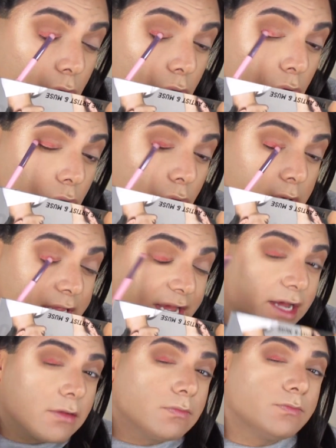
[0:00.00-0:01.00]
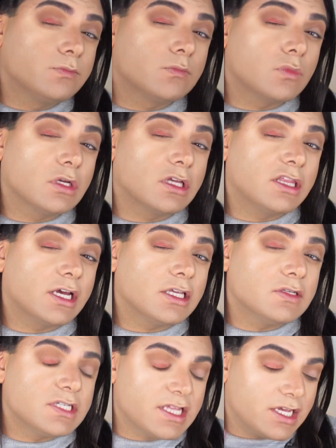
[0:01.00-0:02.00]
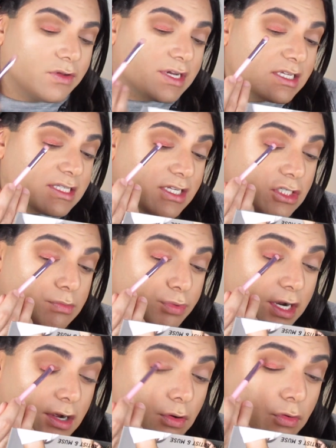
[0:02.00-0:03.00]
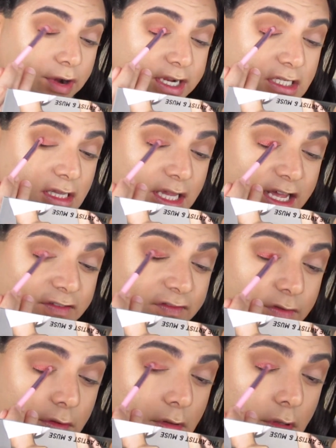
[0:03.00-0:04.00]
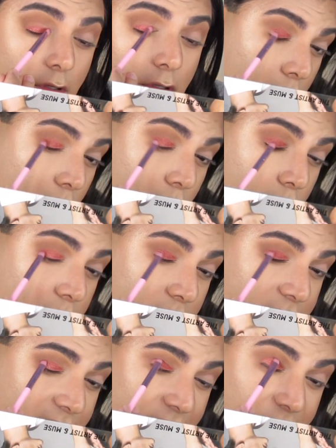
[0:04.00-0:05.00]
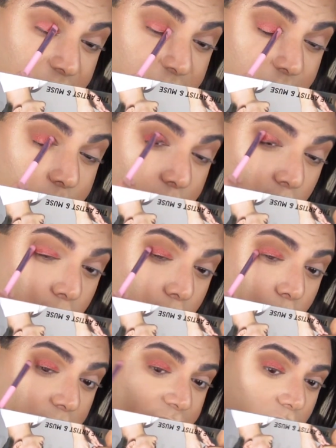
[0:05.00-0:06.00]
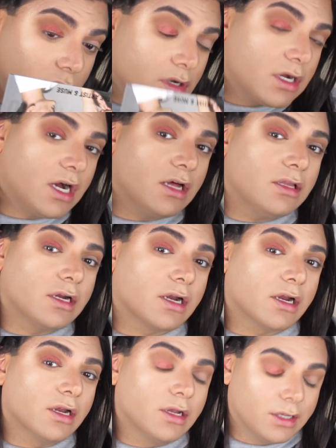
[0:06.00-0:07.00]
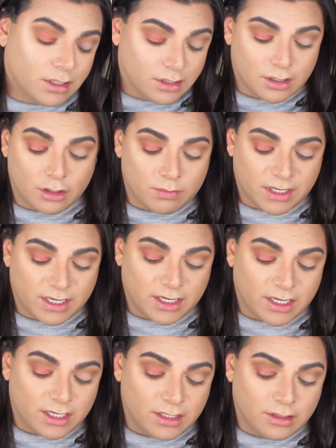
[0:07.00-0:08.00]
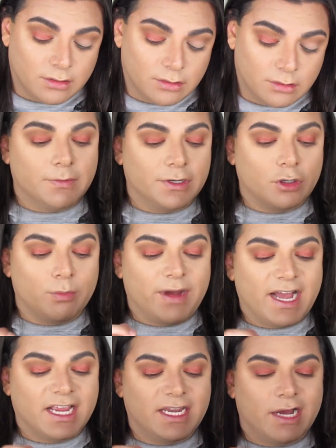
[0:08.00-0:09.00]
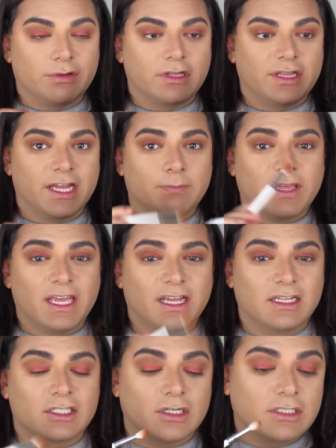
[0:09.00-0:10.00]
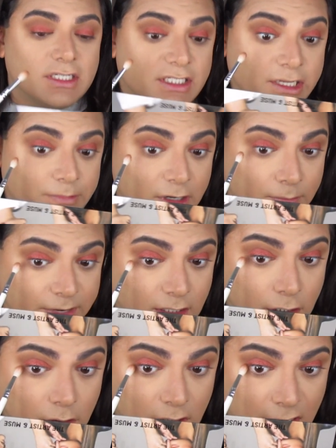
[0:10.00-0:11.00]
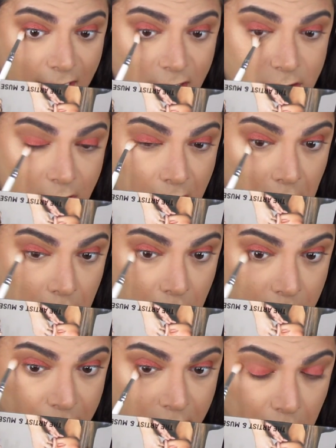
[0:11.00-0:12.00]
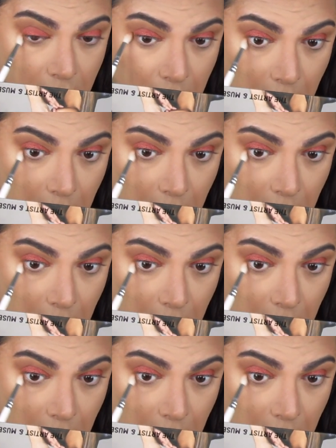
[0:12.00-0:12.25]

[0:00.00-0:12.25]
Ooh, yeah. Look at that. You see that, you guys? That just brought it right to life. Oh, that is a beautiful color. Oh my God. I'm gonna go back in now with Glam King and start to deepen up my lower lash line a little bit.